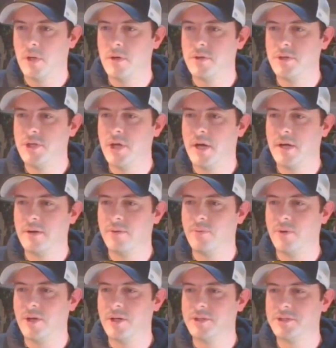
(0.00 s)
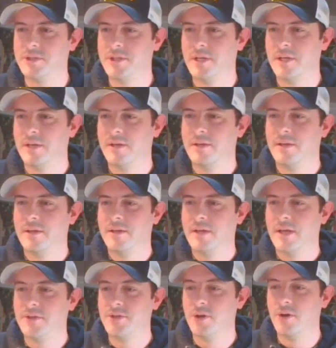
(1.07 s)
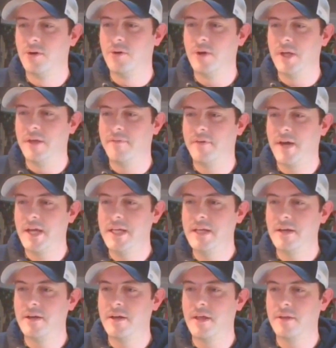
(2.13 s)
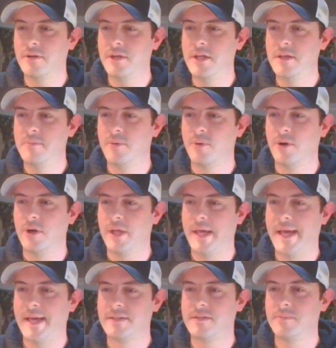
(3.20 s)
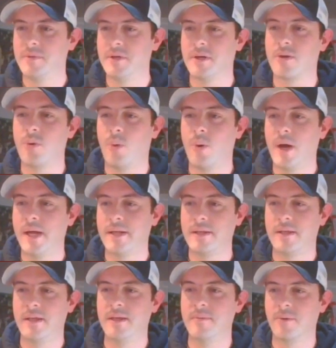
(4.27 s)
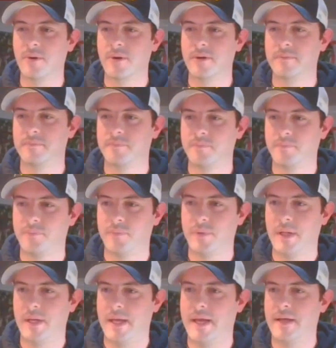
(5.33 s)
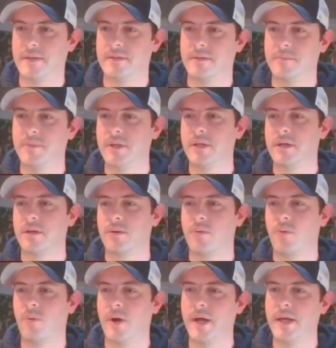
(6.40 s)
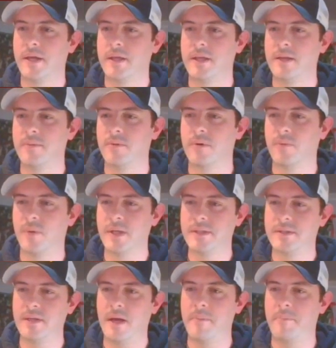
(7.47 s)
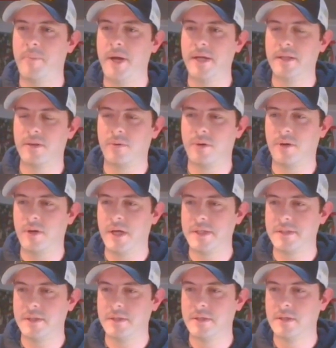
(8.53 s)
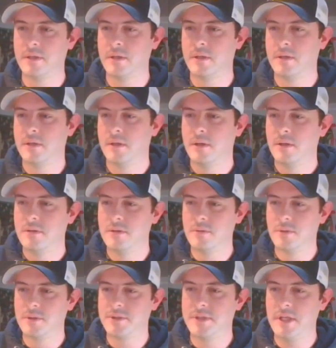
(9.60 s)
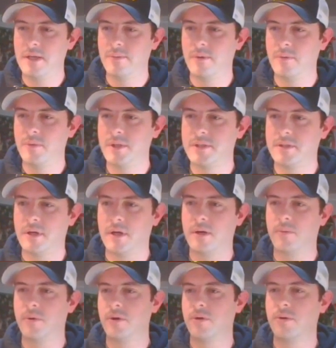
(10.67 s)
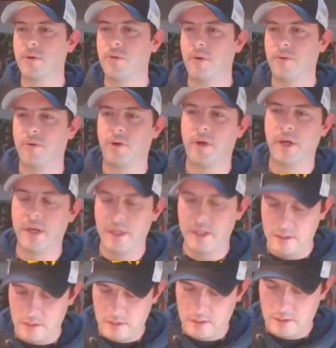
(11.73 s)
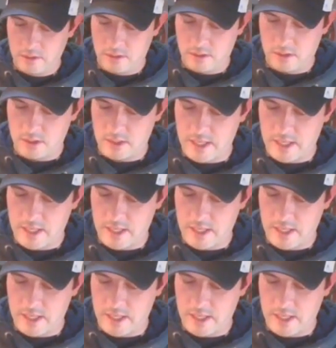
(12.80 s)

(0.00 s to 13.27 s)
Donald Walsh. So if I get another keyboard, it has to be a quiet keyboard. It has to be a quiet keyboard. What's up, Ben the Roll Hunter? You will see when we start. We're doing coin roll hunting. I